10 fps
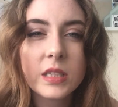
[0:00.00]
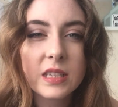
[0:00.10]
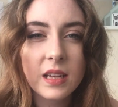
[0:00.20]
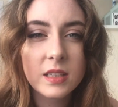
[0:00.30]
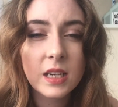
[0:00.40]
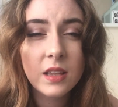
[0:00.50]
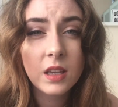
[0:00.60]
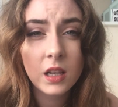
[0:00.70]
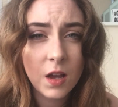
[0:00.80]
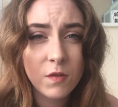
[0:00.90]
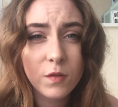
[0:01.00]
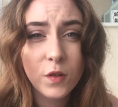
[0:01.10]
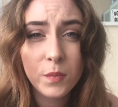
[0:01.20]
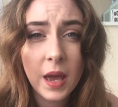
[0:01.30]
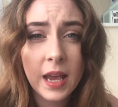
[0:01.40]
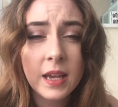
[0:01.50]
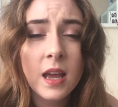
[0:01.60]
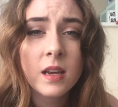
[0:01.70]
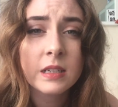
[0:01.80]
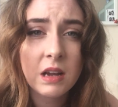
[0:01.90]
On Saturday the 11th of May
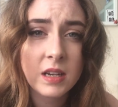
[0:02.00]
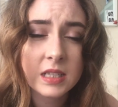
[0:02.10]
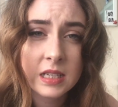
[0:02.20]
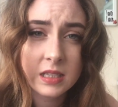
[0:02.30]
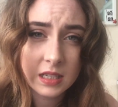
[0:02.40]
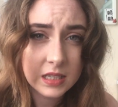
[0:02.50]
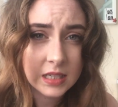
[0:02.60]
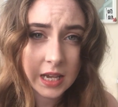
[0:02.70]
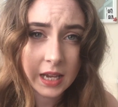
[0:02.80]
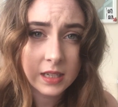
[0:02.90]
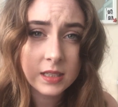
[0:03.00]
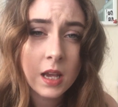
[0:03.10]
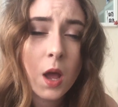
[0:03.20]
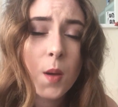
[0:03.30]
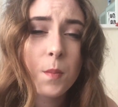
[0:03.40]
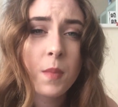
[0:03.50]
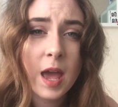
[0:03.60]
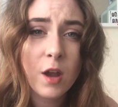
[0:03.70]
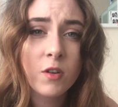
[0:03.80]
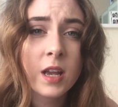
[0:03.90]
1968,
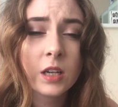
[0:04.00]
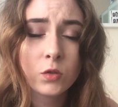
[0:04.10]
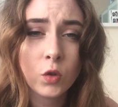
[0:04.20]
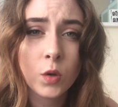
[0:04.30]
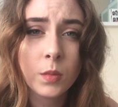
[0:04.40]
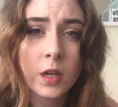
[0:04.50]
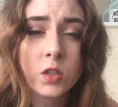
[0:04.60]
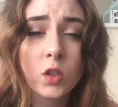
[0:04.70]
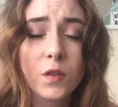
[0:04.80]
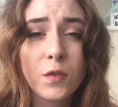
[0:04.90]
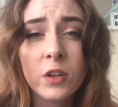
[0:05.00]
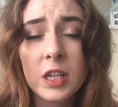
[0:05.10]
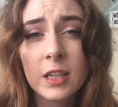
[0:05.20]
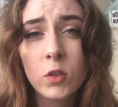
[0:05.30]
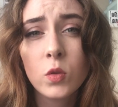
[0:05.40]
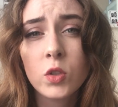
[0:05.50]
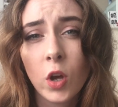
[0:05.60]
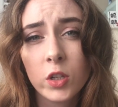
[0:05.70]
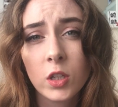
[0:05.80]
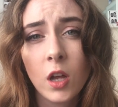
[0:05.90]
Mary and Norma took a three-year-old
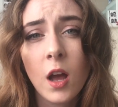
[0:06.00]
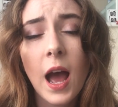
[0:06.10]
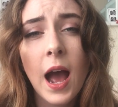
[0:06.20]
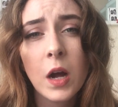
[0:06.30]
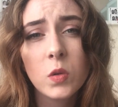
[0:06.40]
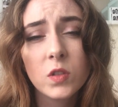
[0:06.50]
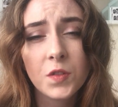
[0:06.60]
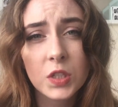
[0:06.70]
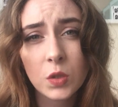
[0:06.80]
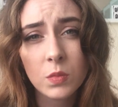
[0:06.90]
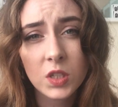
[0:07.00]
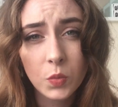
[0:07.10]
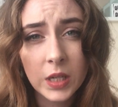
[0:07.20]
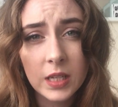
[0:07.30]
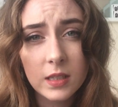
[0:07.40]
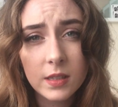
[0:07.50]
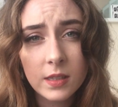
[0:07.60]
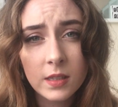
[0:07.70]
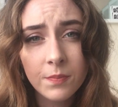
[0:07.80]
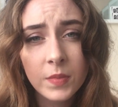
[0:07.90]
toddler out for some
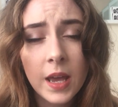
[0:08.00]
sweets.